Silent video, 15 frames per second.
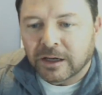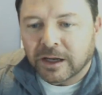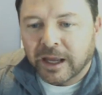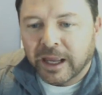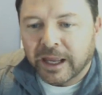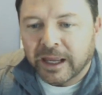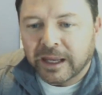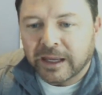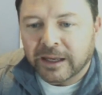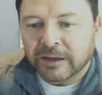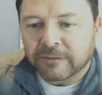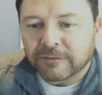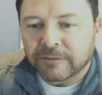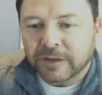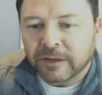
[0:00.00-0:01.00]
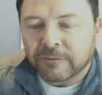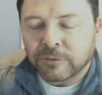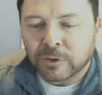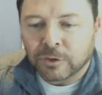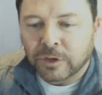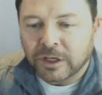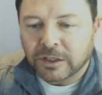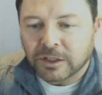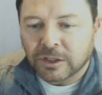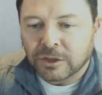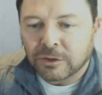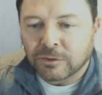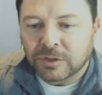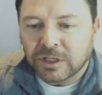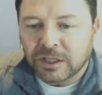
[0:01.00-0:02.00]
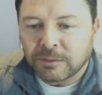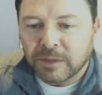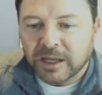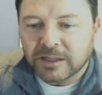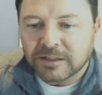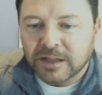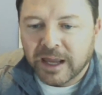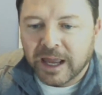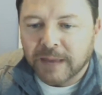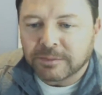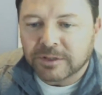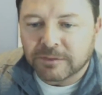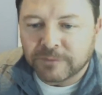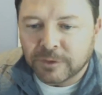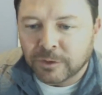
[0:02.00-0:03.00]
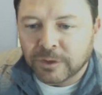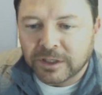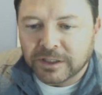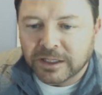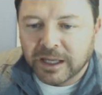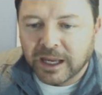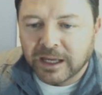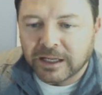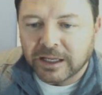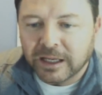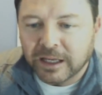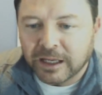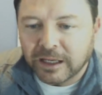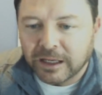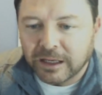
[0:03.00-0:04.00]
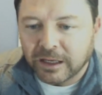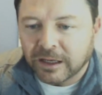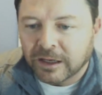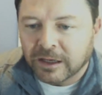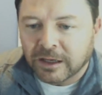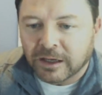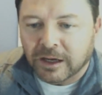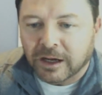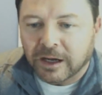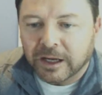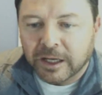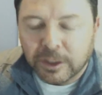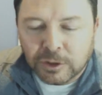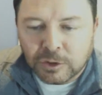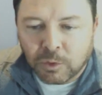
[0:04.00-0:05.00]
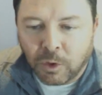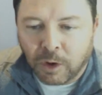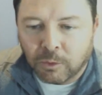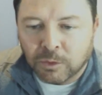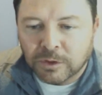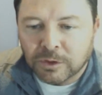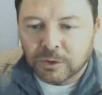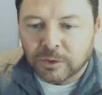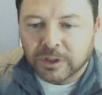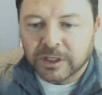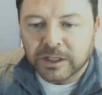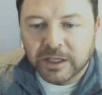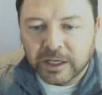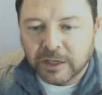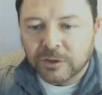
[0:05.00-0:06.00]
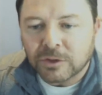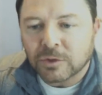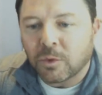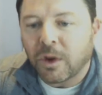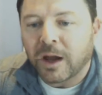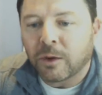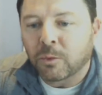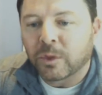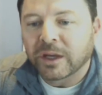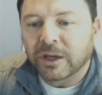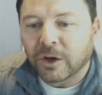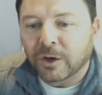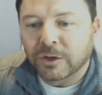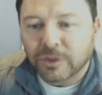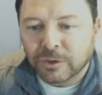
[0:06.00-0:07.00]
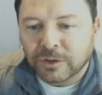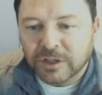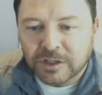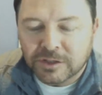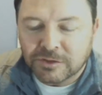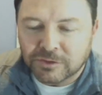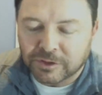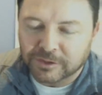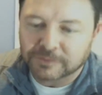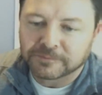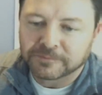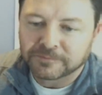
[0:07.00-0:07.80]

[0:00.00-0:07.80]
hey, if you're into Qt based apps, if you're into KDE, here's what we're doing, and here's why we are your distro.